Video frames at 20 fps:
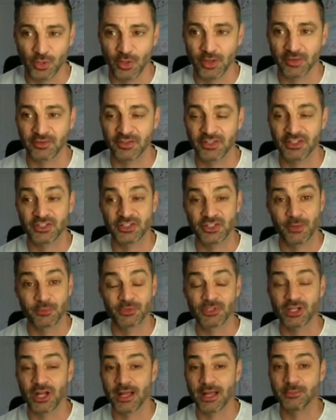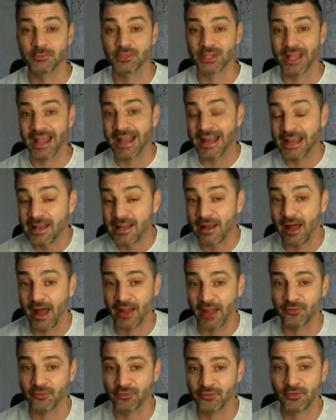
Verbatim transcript: I think sometimes in life,